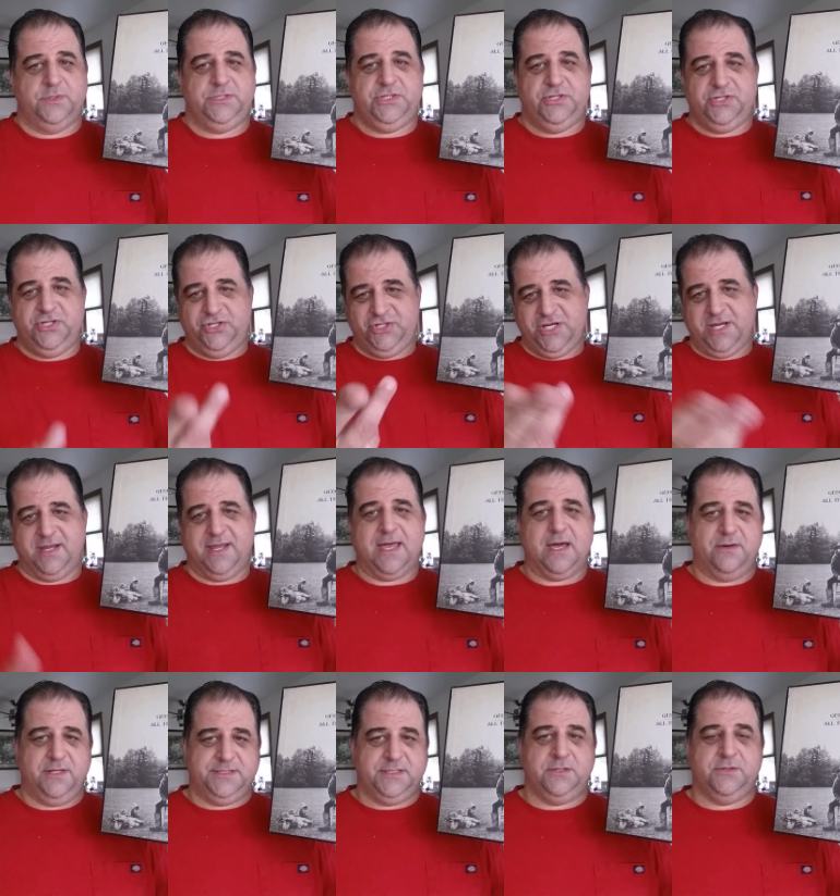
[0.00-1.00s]
which you should check
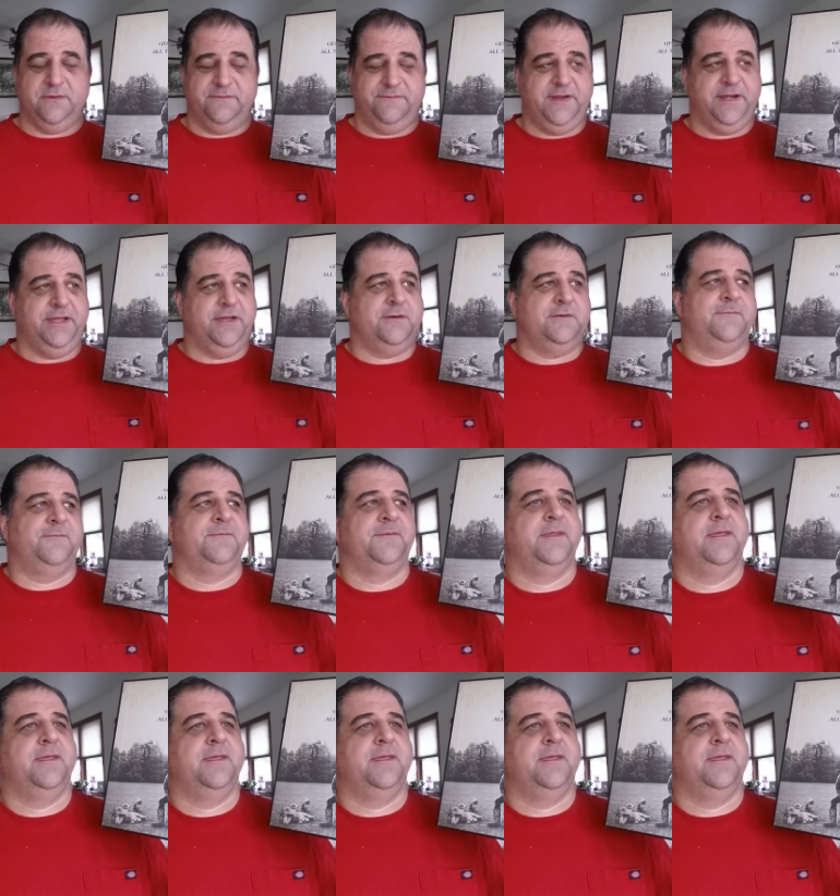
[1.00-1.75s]
out. It's a good video.